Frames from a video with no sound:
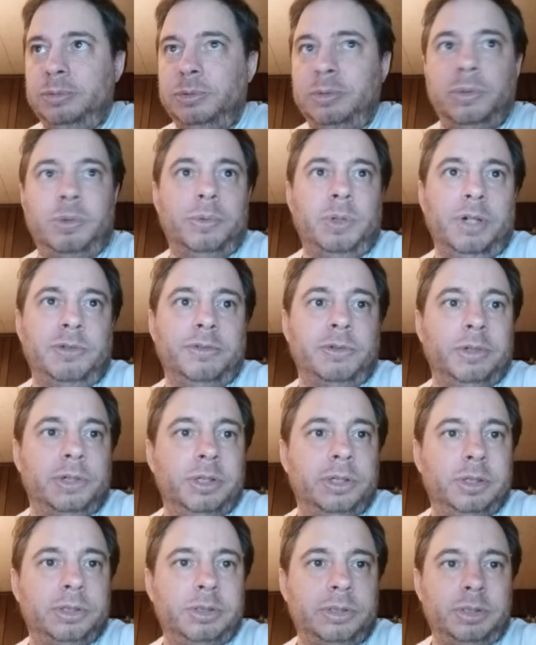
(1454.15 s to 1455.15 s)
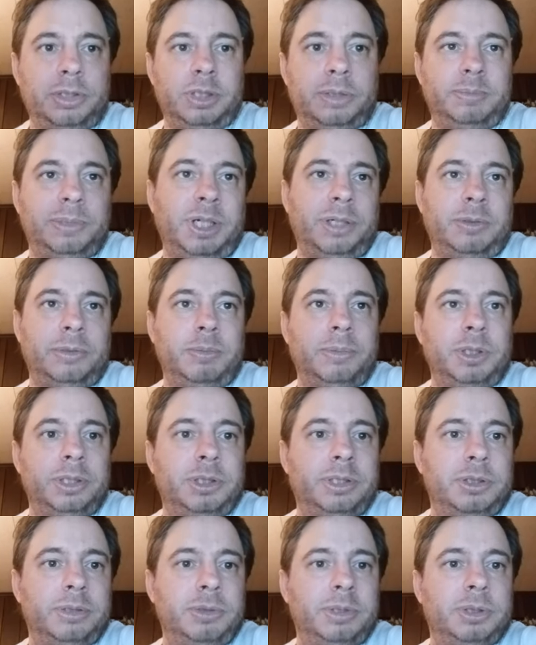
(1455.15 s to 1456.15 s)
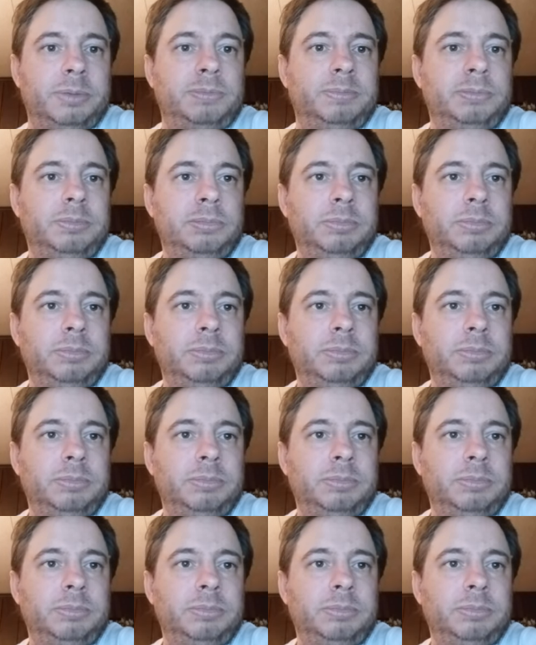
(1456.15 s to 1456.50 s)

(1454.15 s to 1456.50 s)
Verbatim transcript: or whoever it is. Um, now it went to a.